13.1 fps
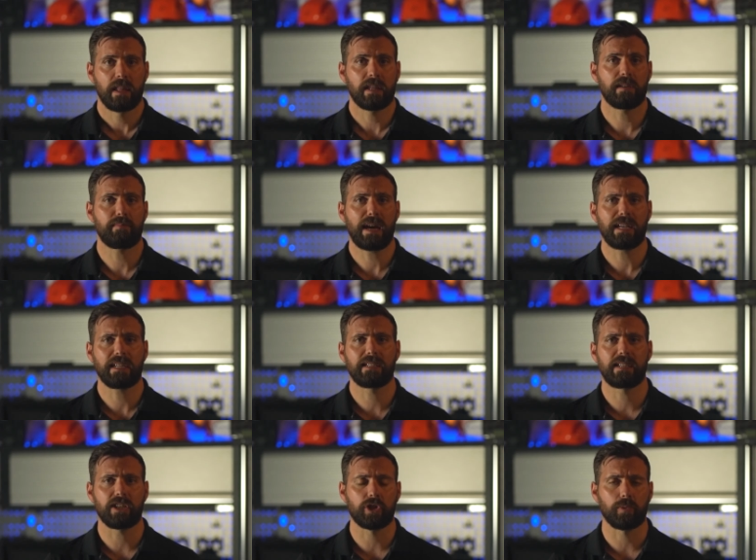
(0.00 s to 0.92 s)
The demanding
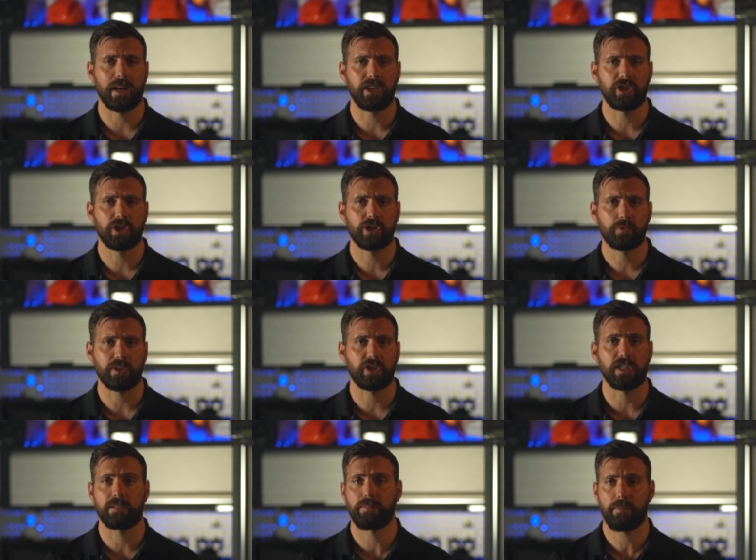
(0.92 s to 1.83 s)
situations which
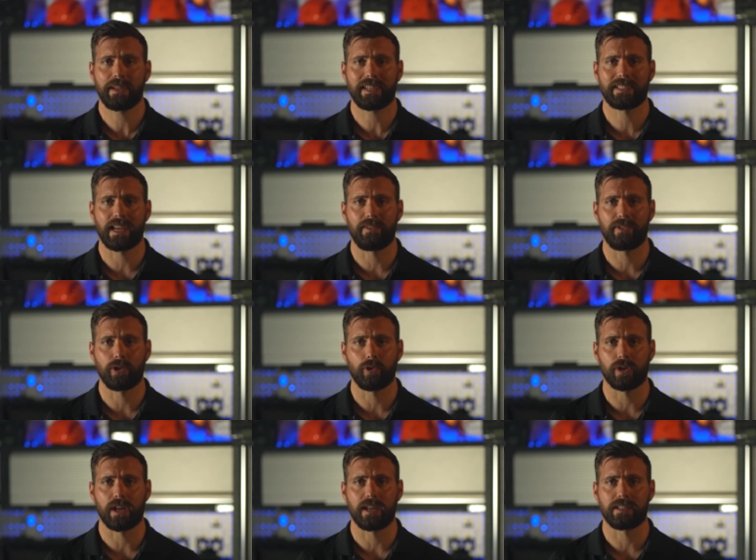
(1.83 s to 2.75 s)
these public safety
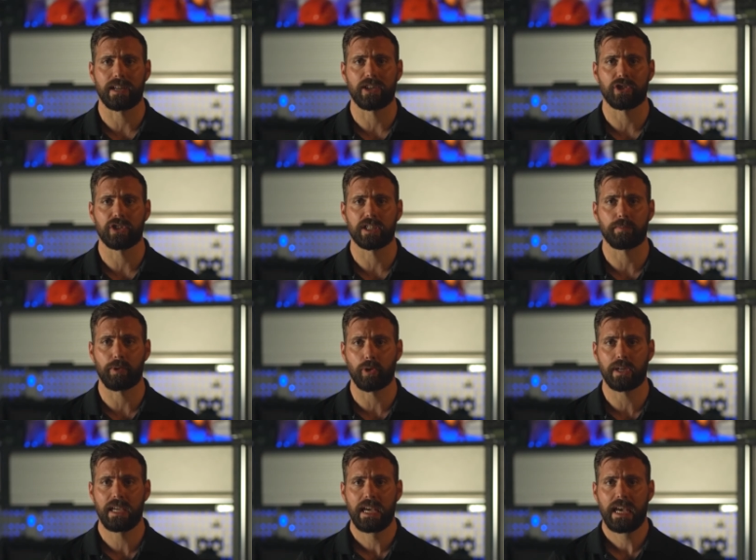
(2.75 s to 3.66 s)
organisations
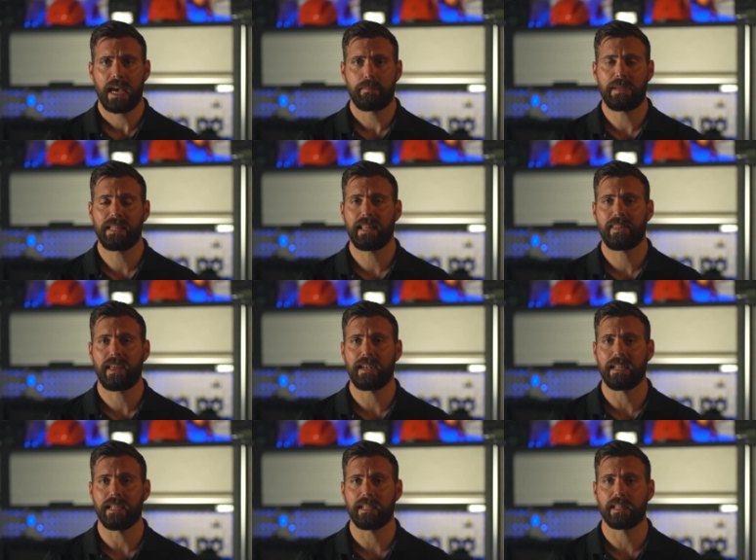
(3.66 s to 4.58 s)
deploy mean that they
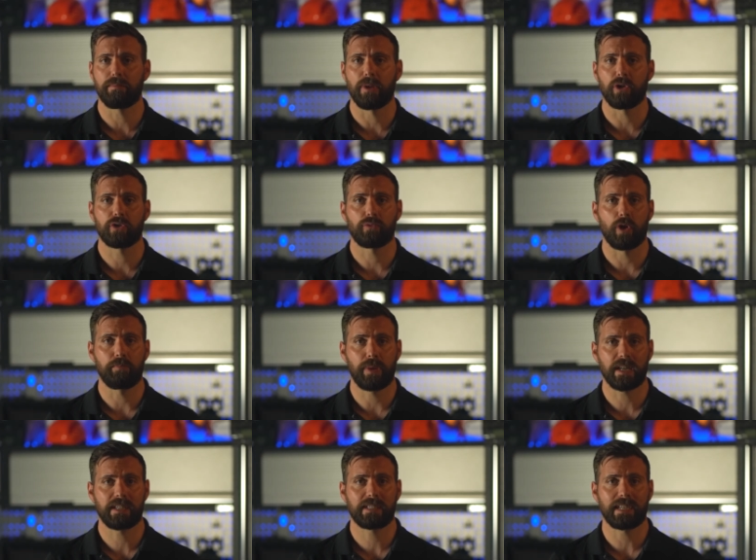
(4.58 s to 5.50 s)
need the most
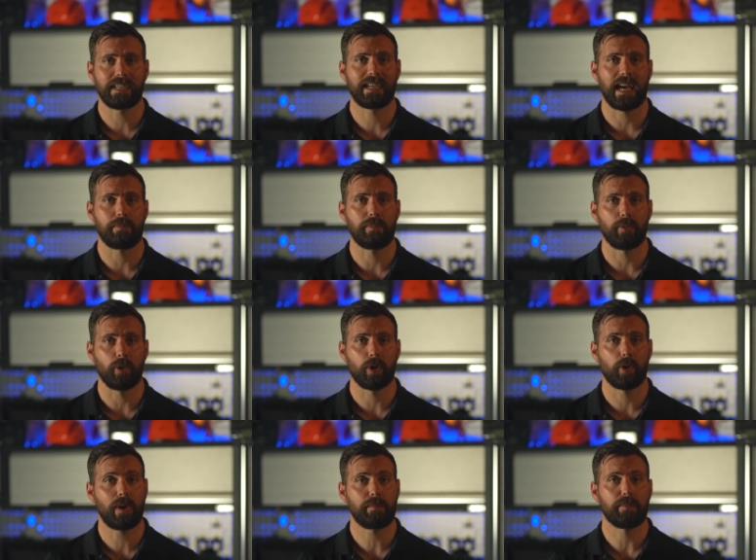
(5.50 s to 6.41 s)
robust and capable
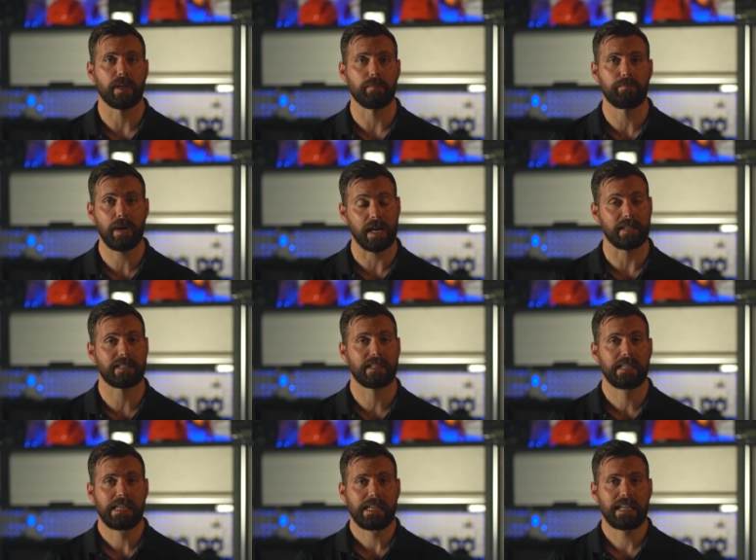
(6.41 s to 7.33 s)
equipment, but
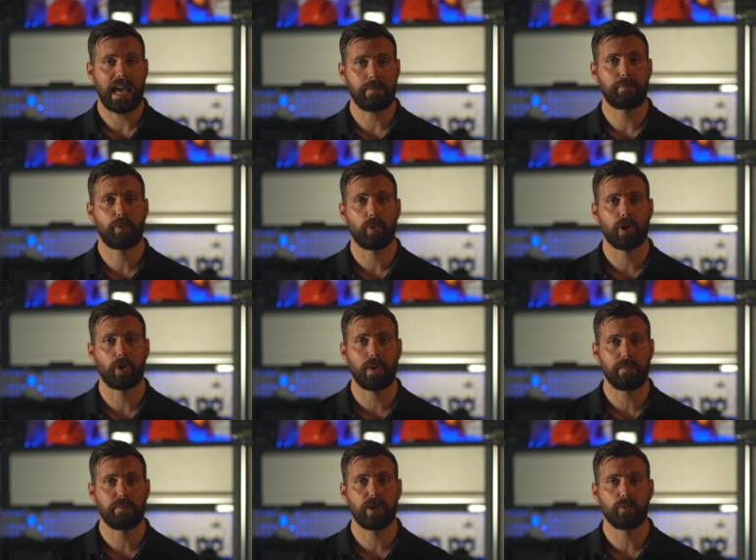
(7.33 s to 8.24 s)
capable
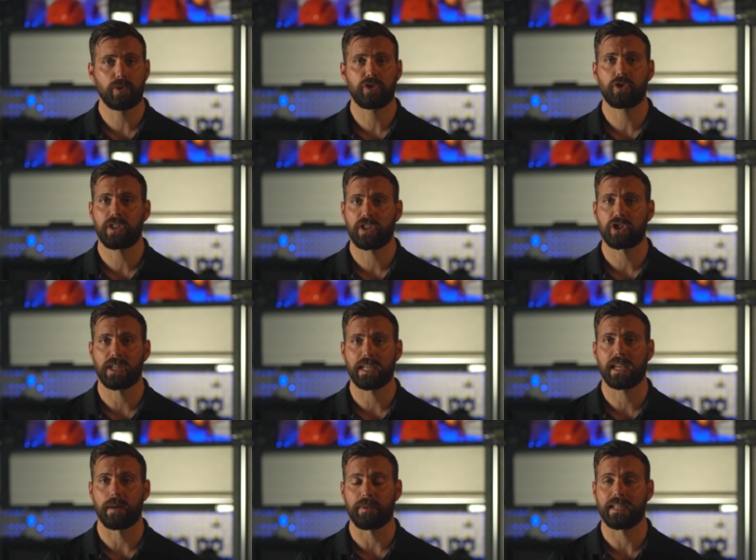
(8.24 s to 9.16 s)
equipment would traditionally
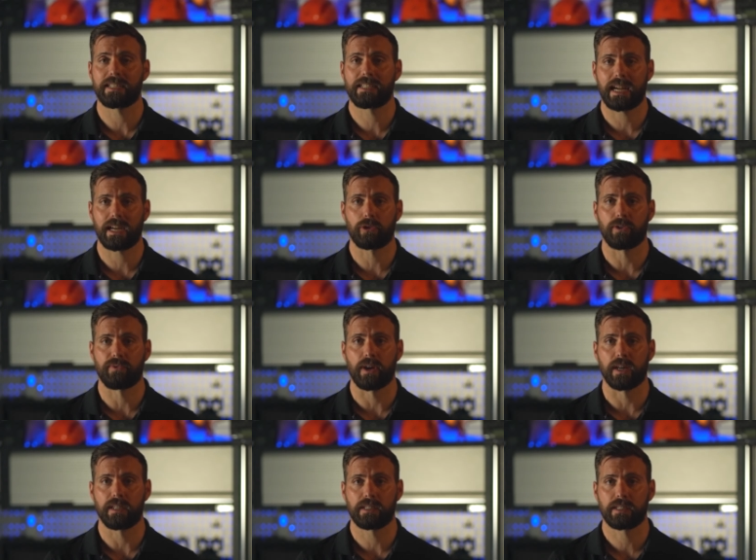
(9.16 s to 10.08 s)
come at a
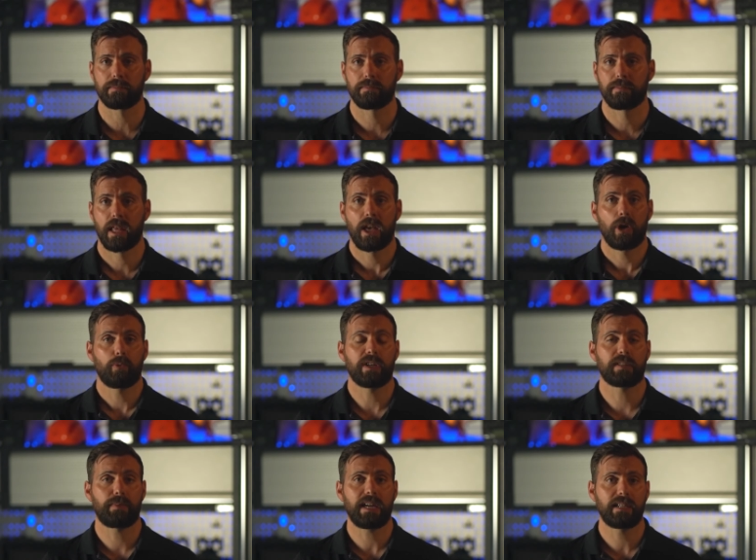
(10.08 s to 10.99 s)
sacrifice.
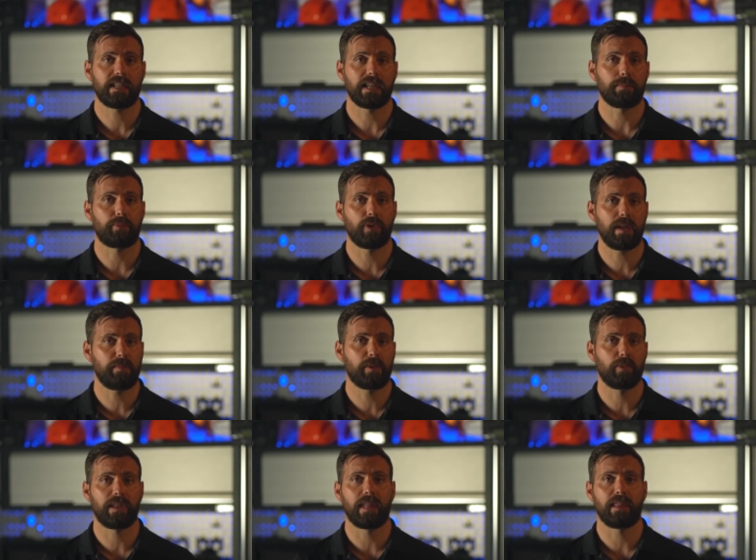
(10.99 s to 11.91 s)
With space at a
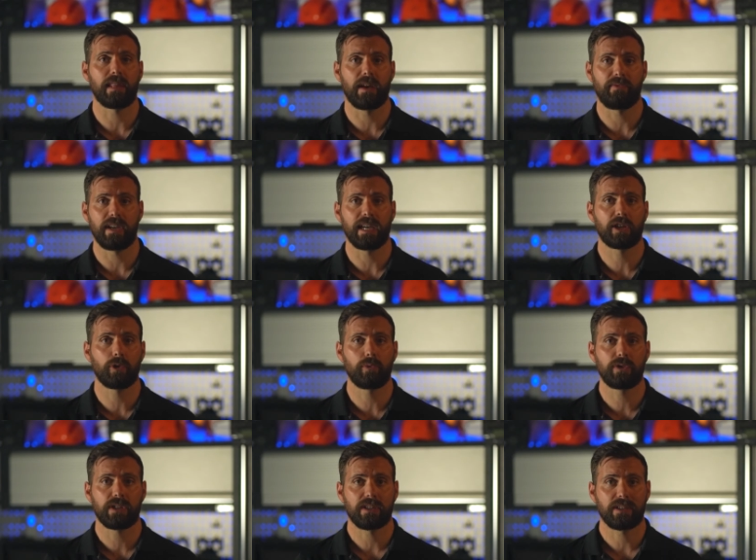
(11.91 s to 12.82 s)
premium within their
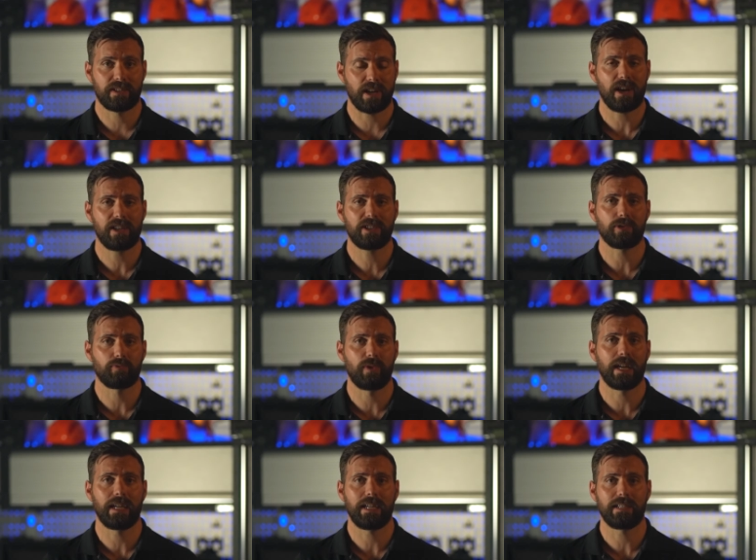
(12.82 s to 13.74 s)
vehicles, size
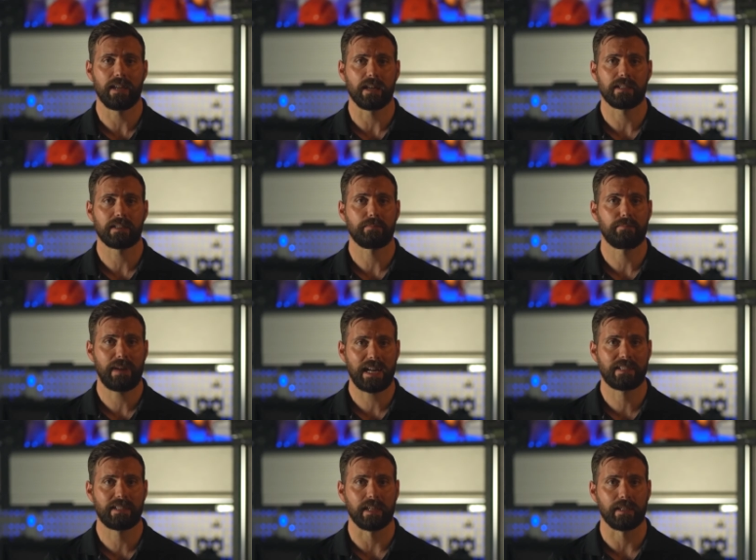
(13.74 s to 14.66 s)
really does
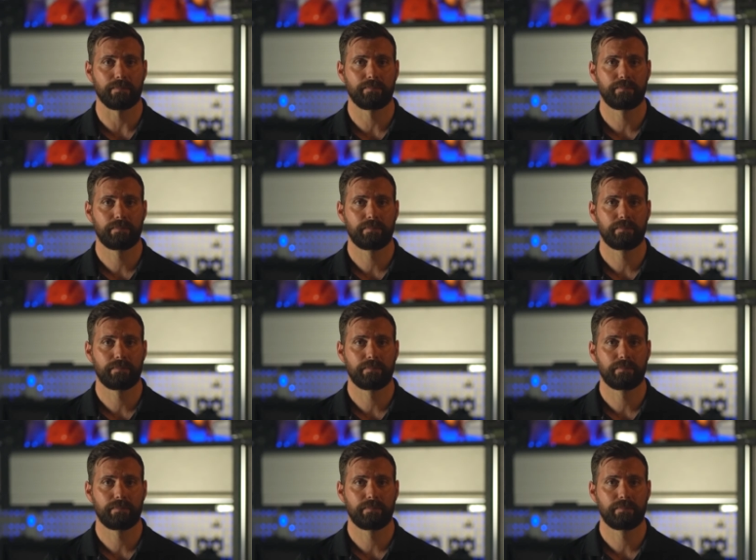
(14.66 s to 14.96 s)
matter.